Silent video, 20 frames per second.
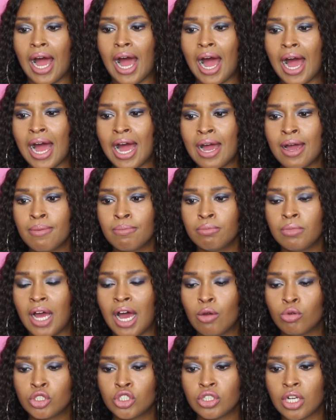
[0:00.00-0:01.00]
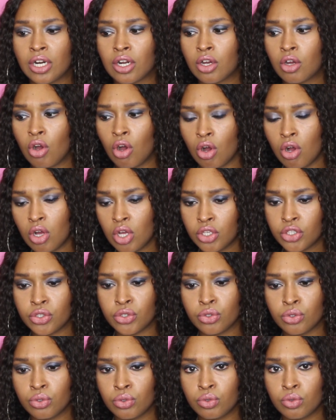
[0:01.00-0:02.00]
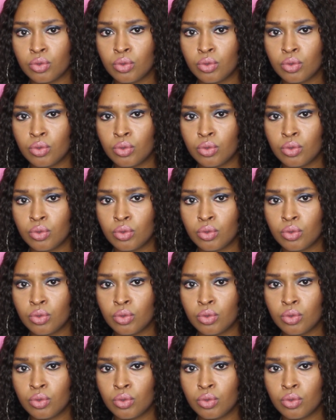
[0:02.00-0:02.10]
I was trying to call you